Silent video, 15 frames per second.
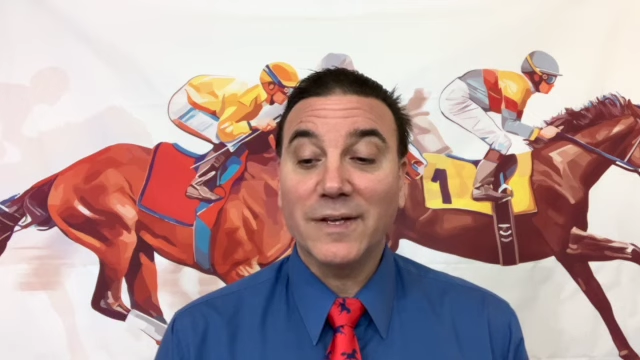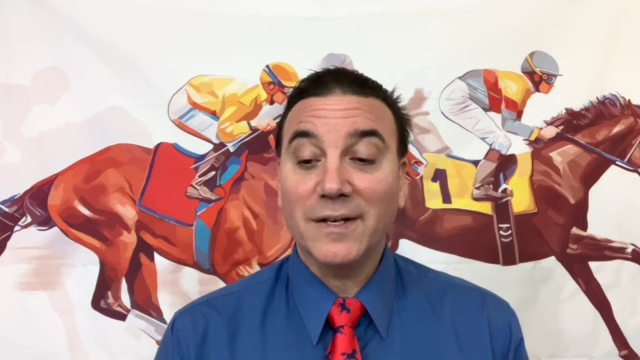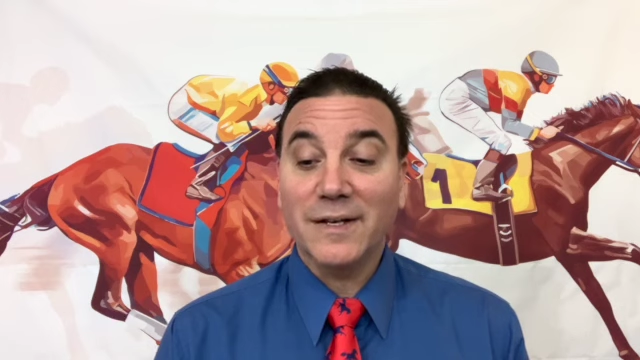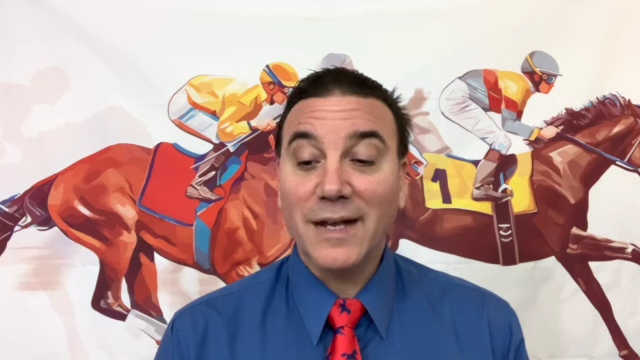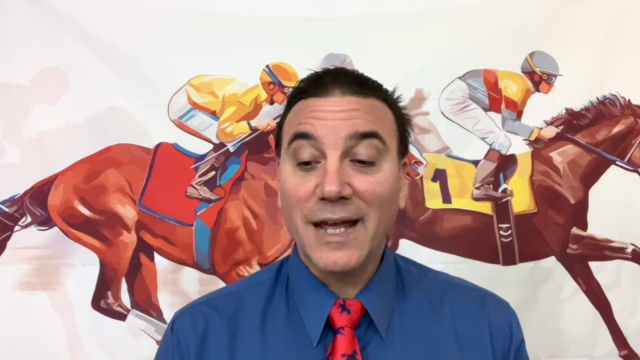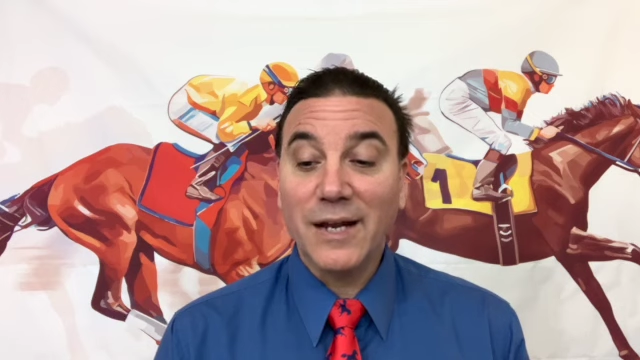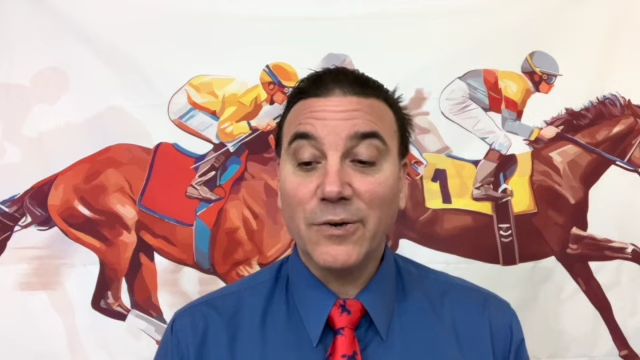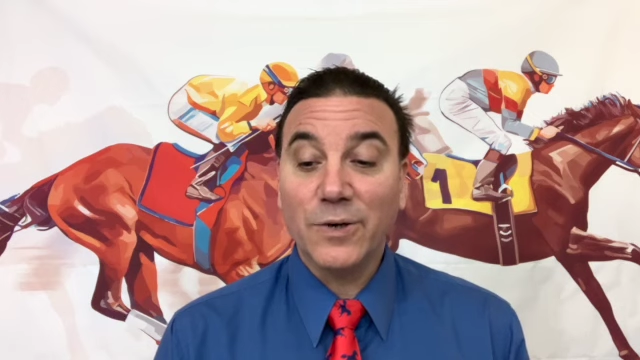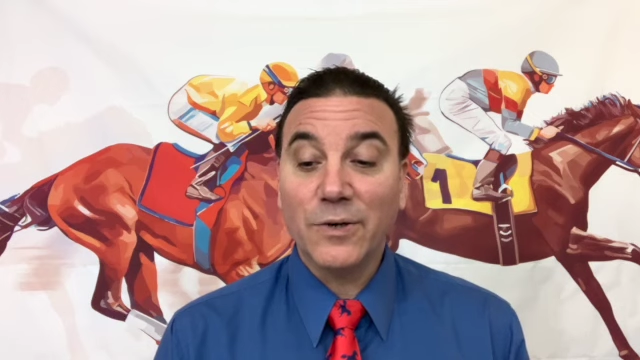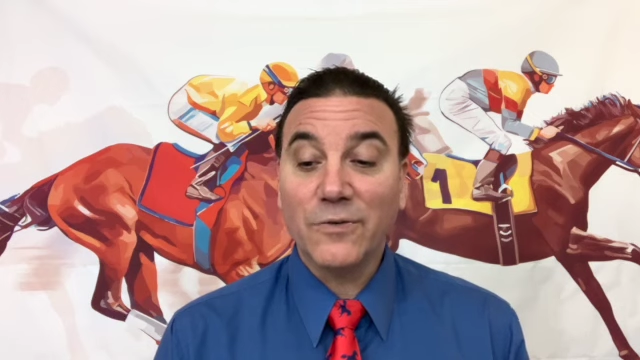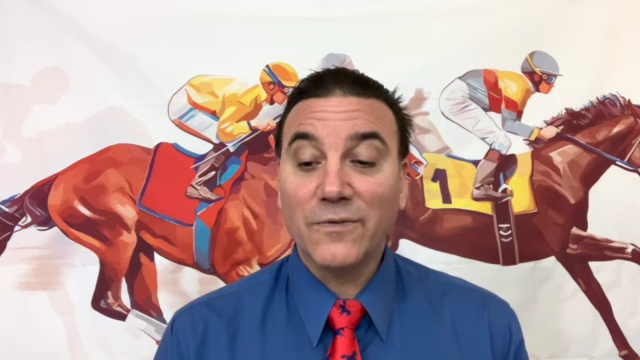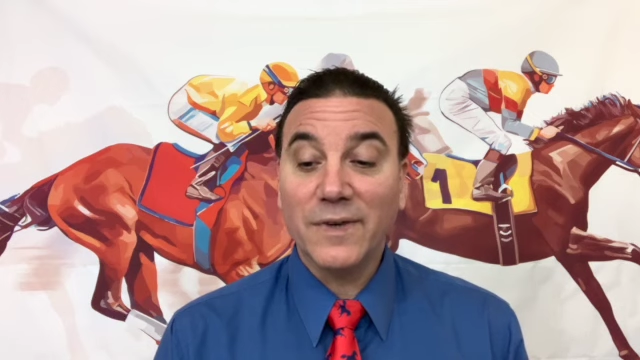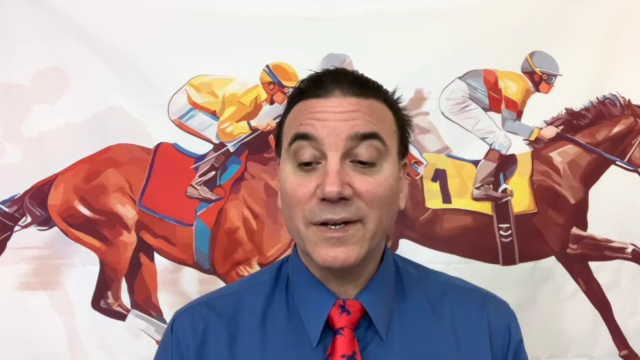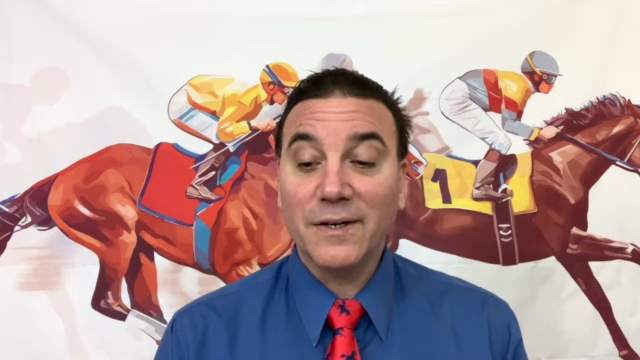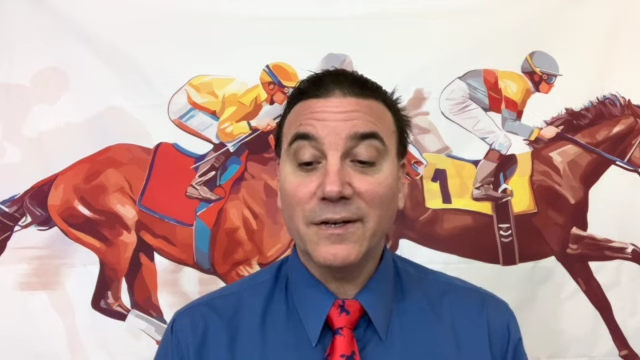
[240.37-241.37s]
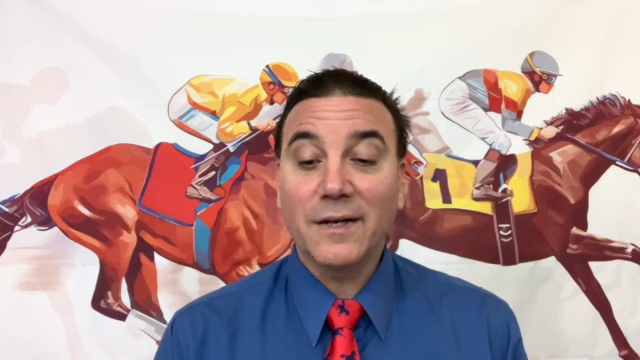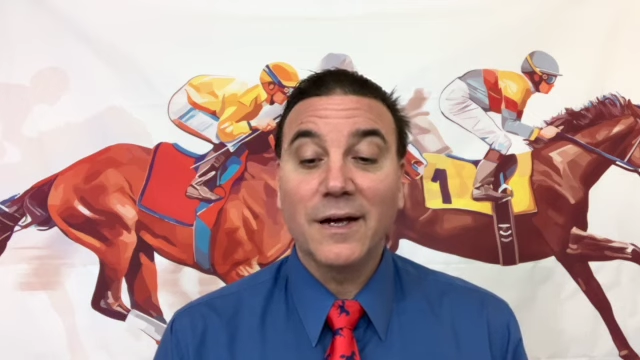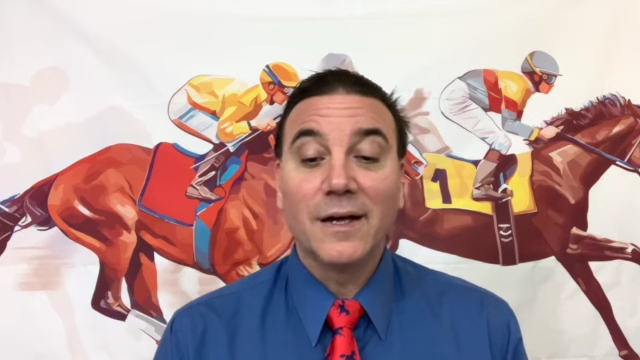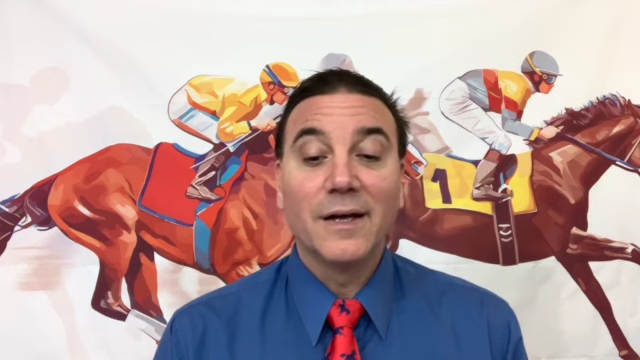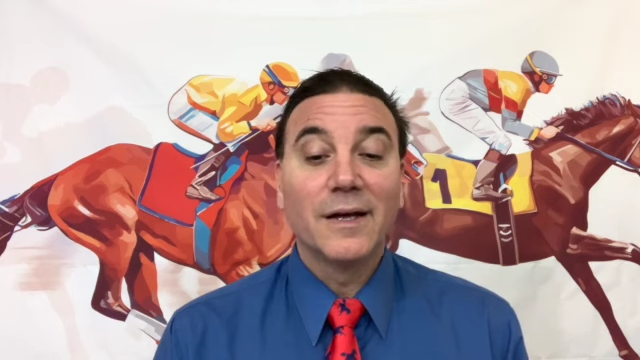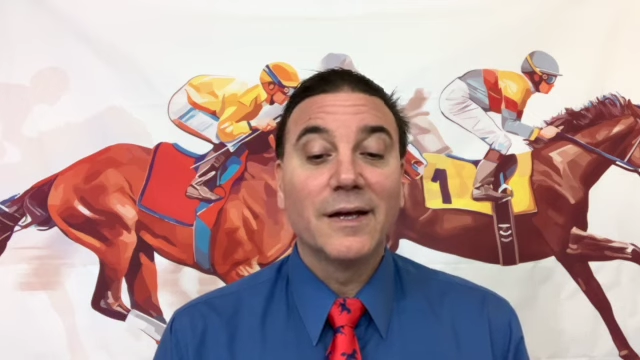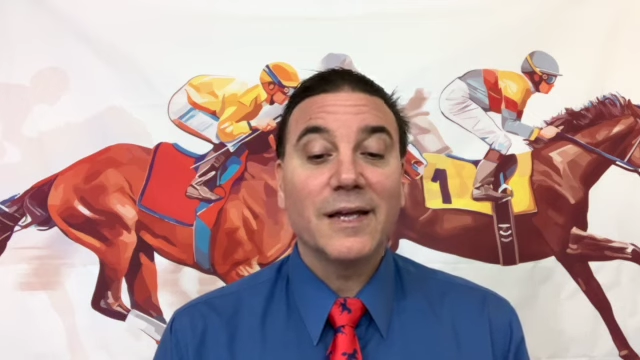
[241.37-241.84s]
in an 8-horse field,
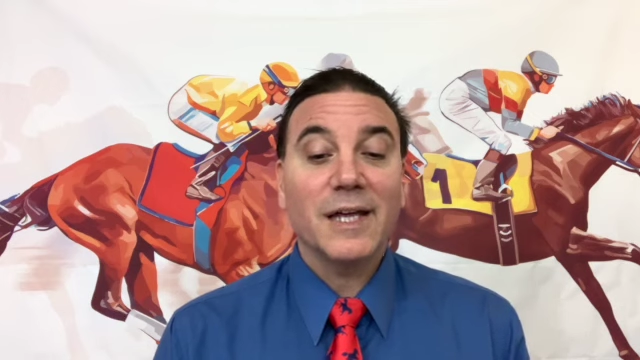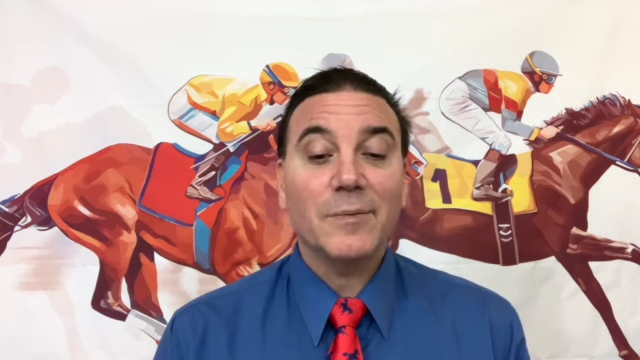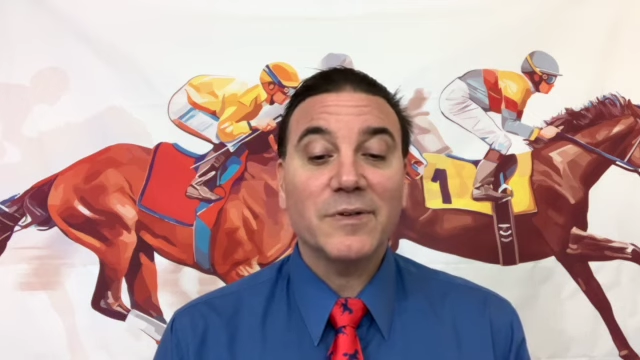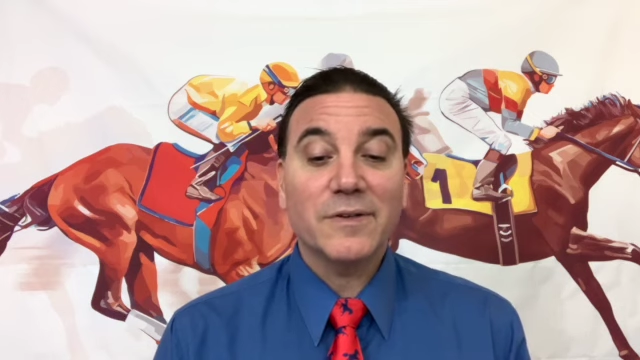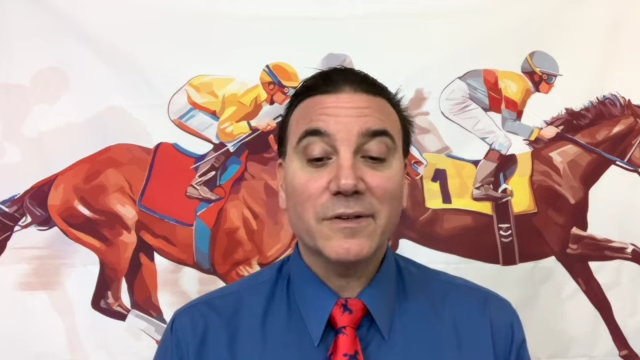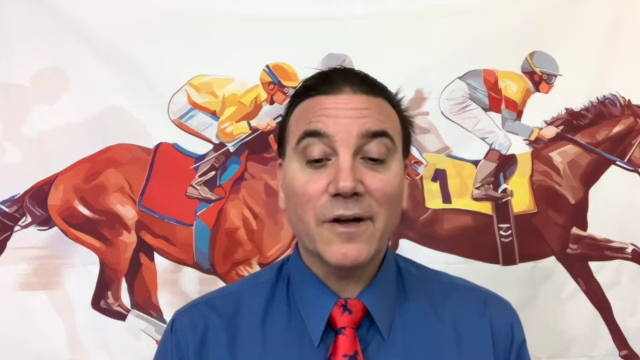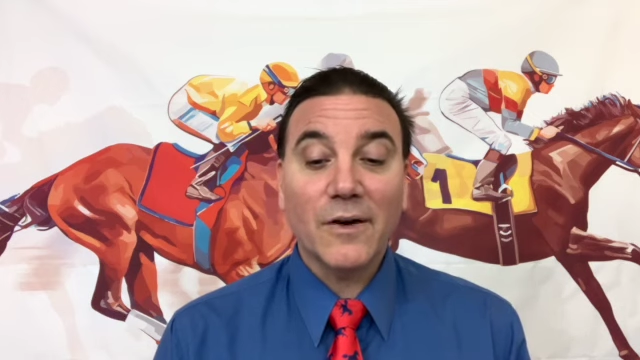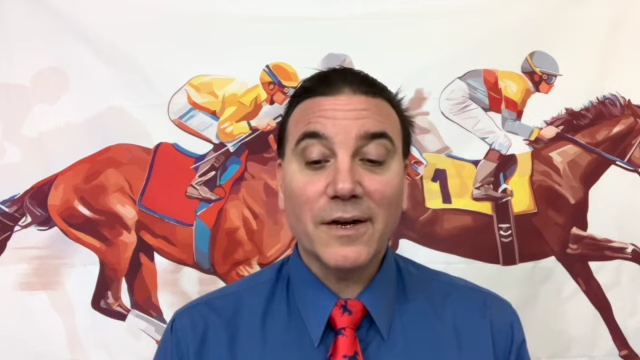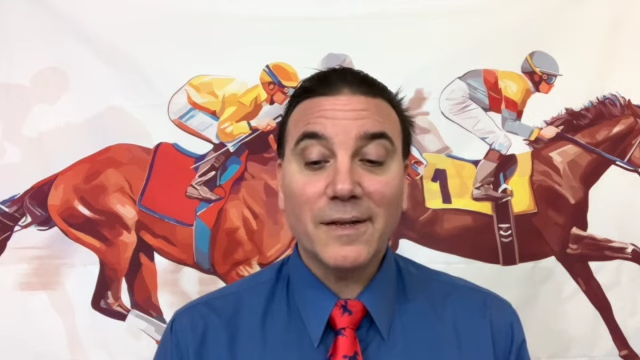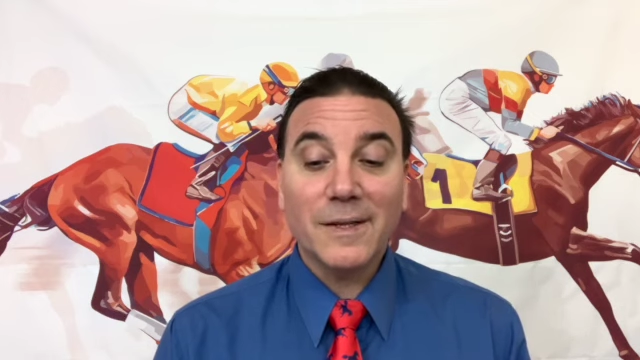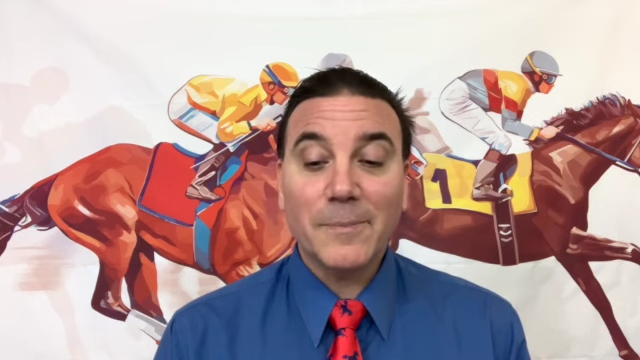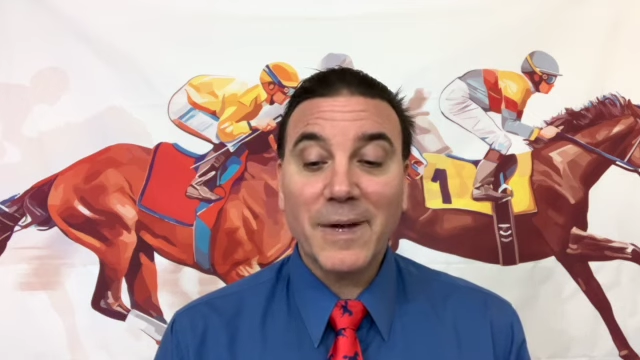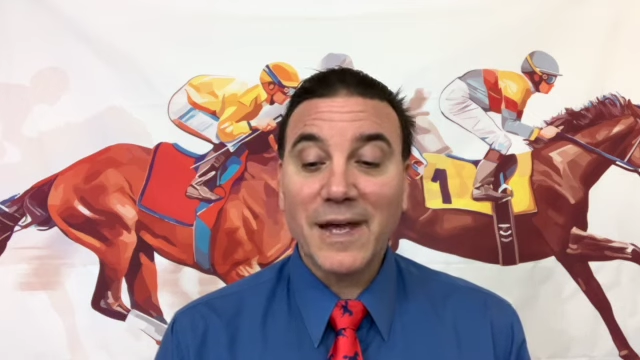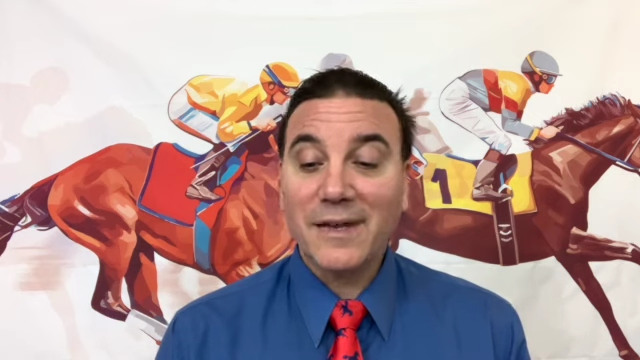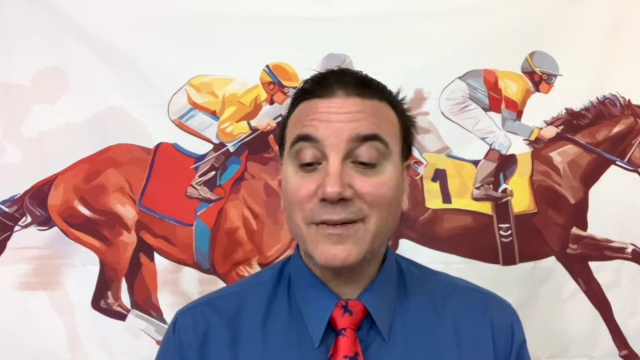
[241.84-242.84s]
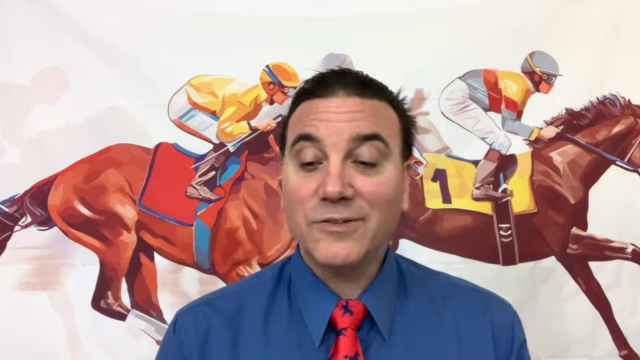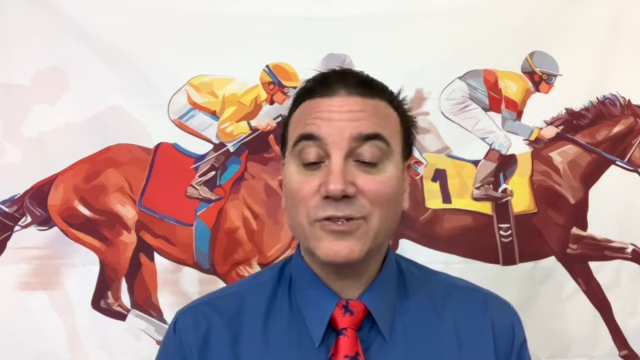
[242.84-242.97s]
he was stalking the pace,